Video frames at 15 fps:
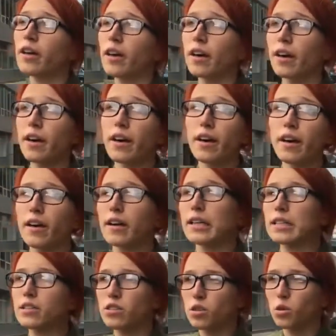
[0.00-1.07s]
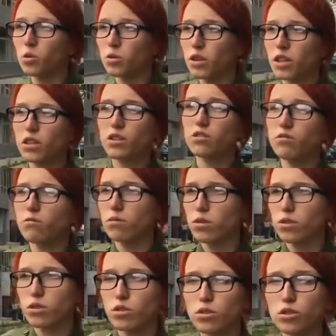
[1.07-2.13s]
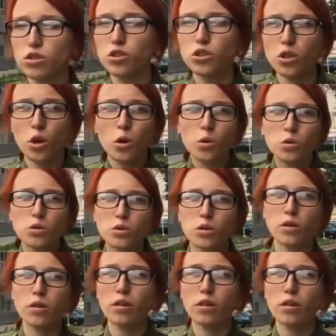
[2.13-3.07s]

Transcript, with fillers: Uh, so they showed